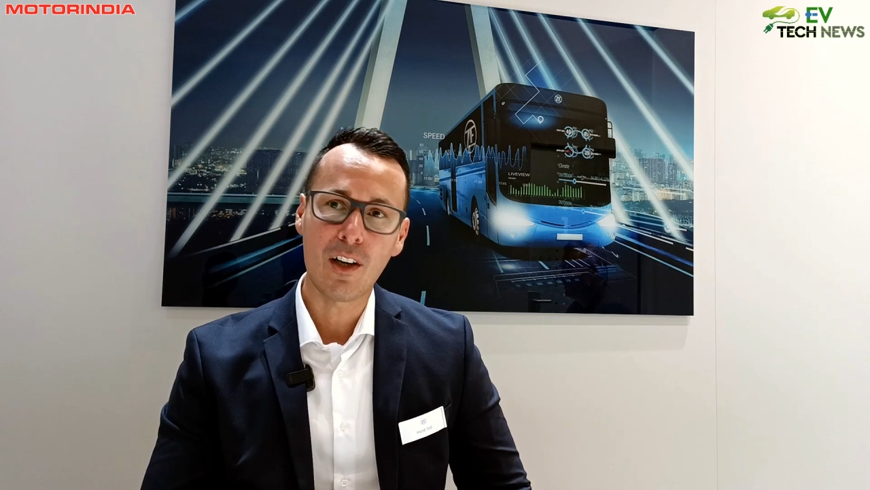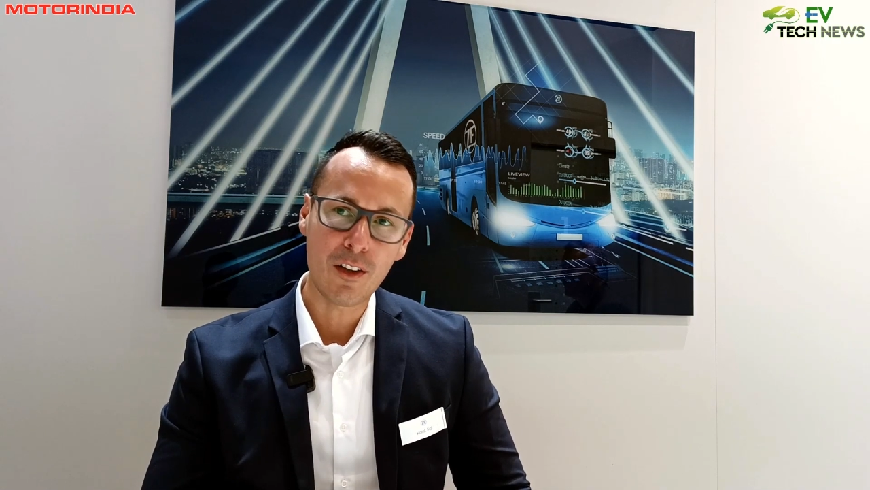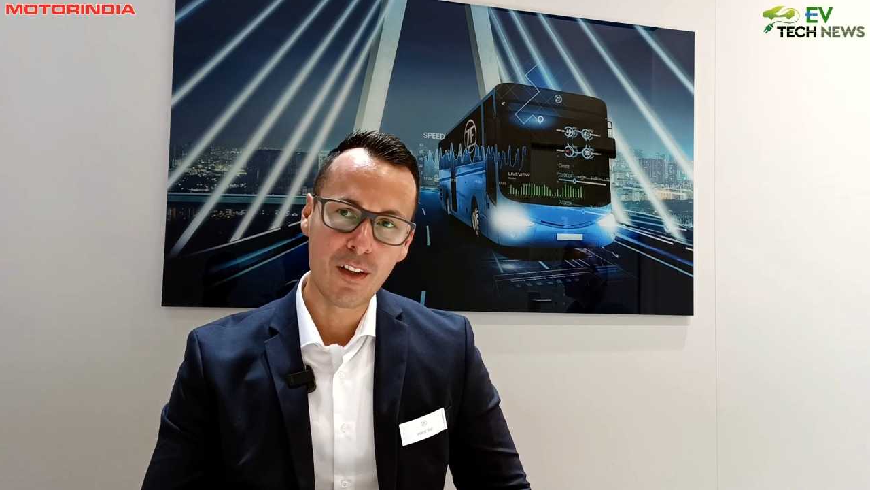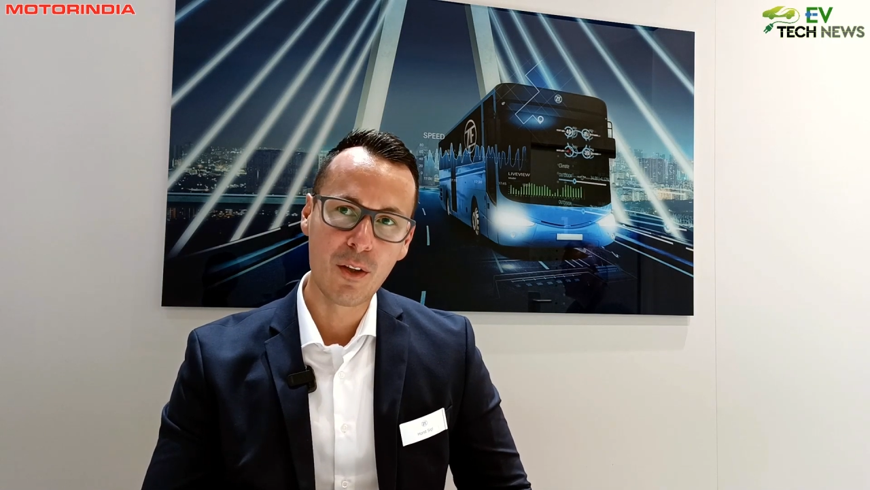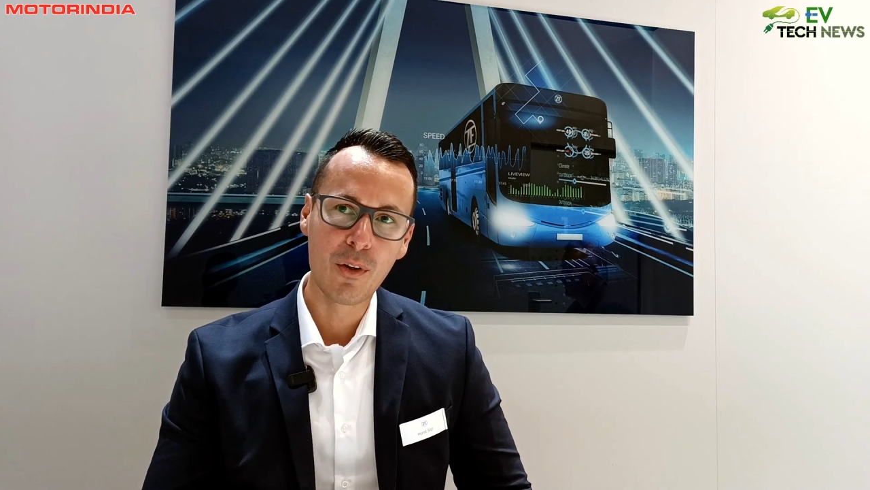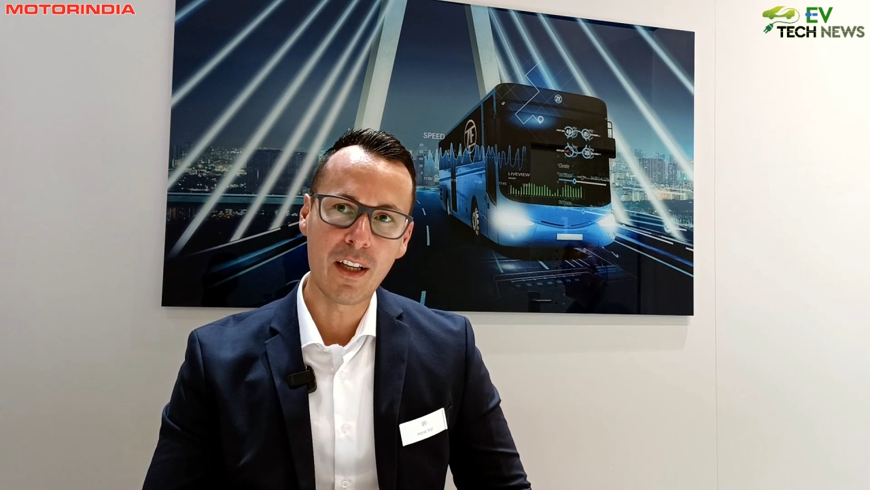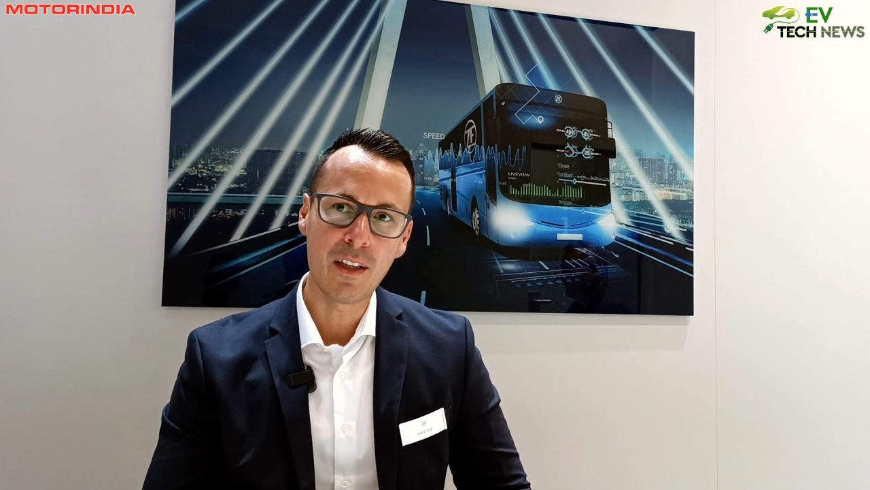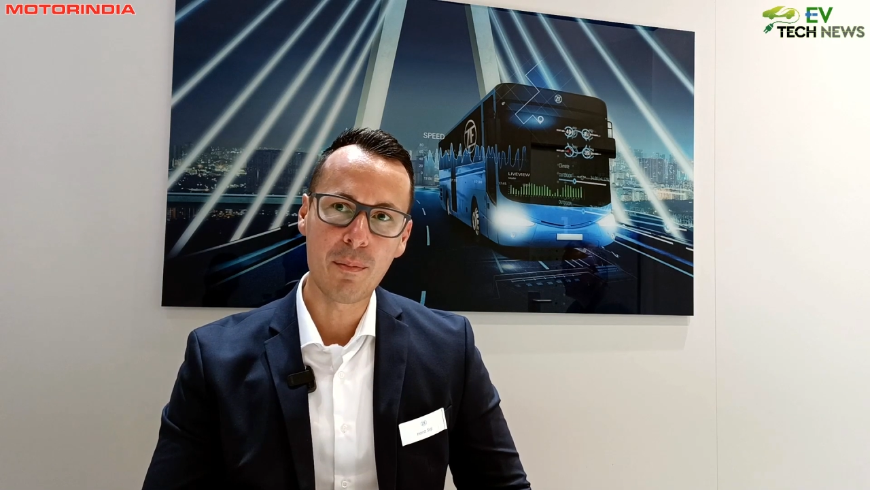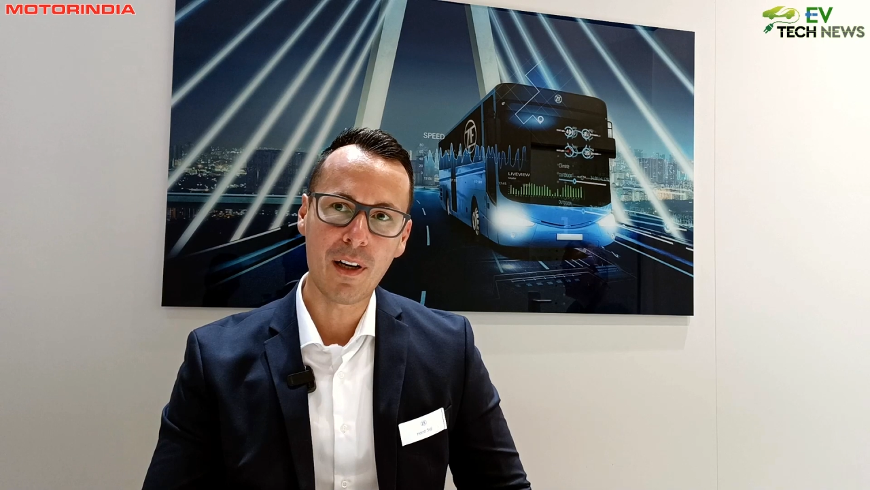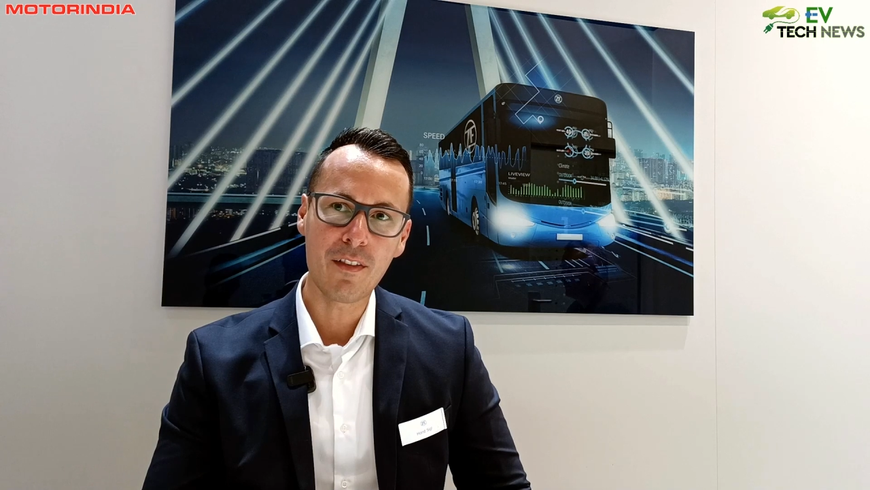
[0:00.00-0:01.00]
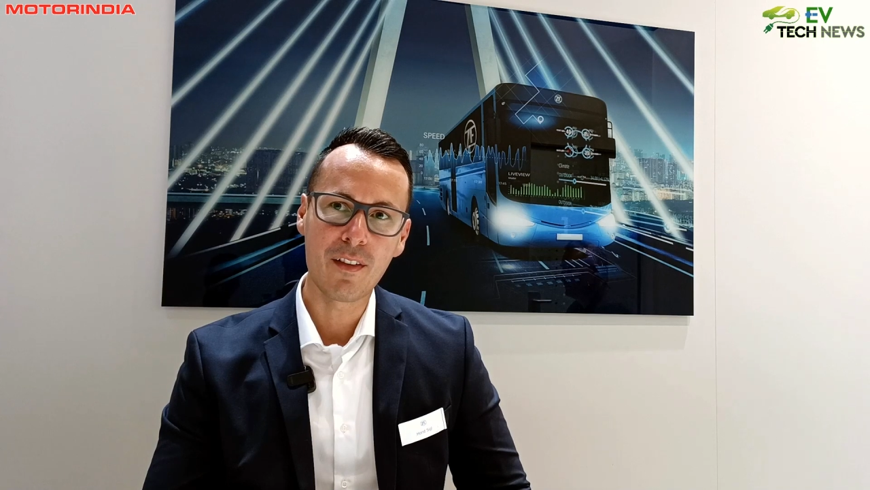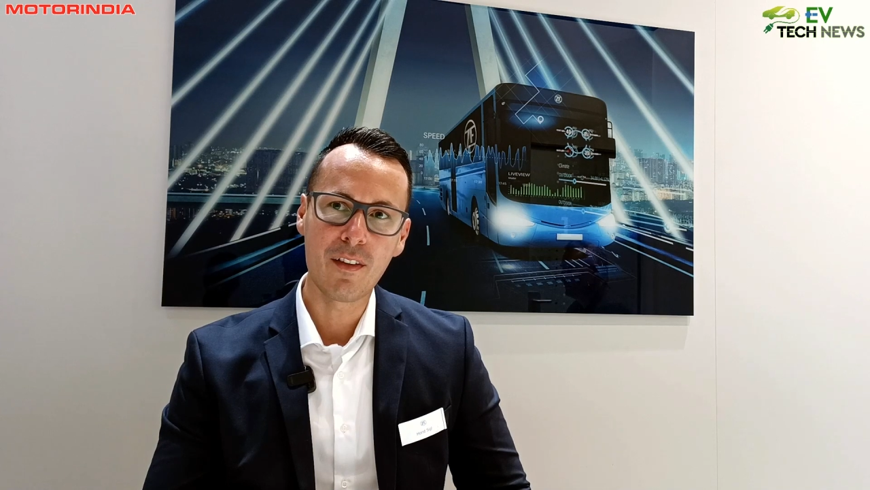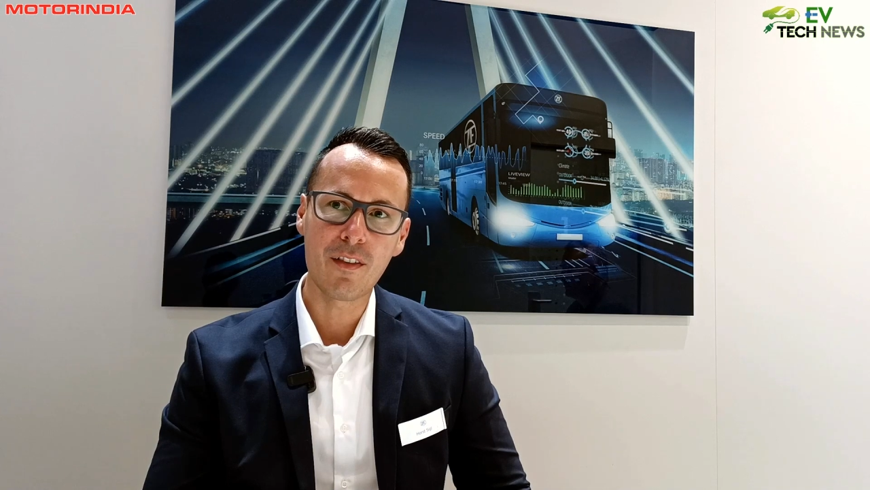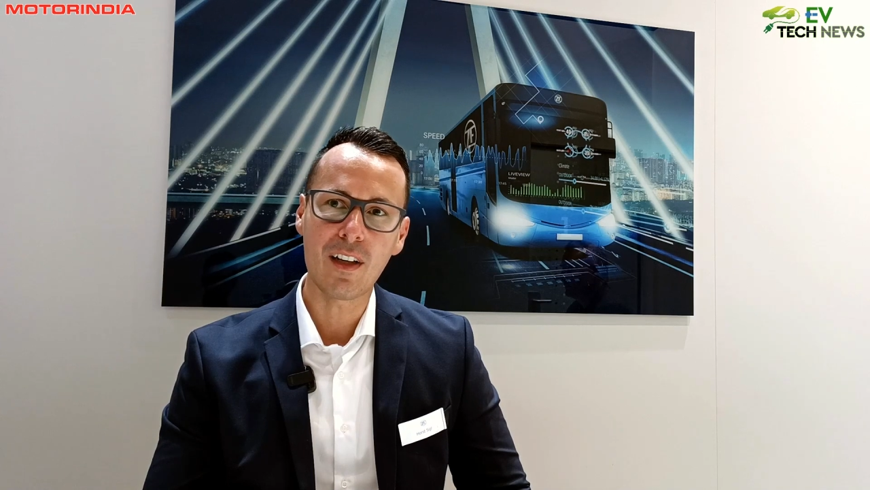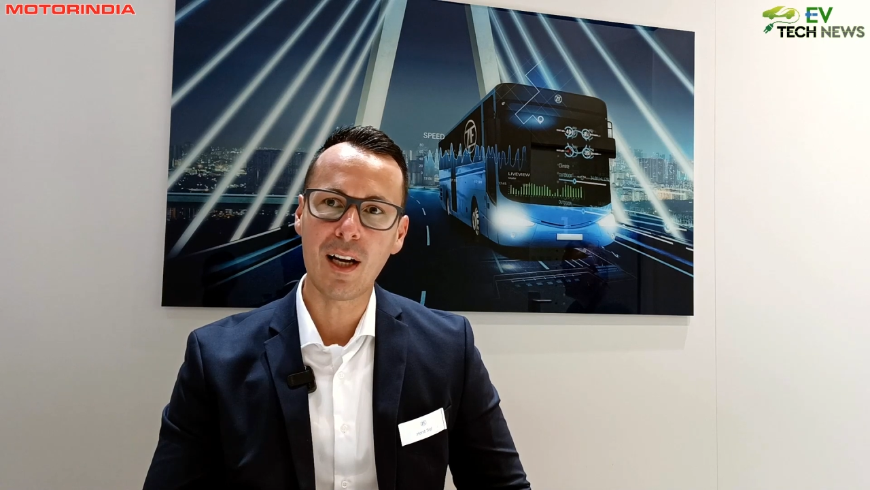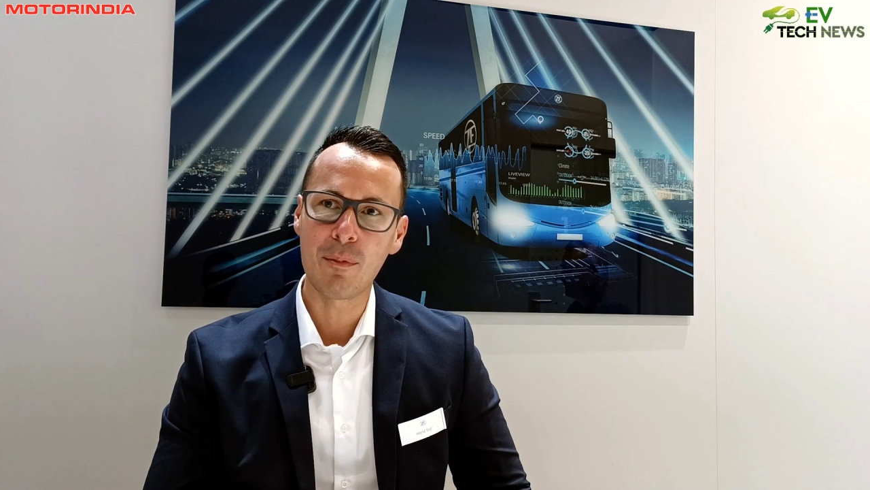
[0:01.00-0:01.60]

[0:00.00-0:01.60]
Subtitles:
articulated buses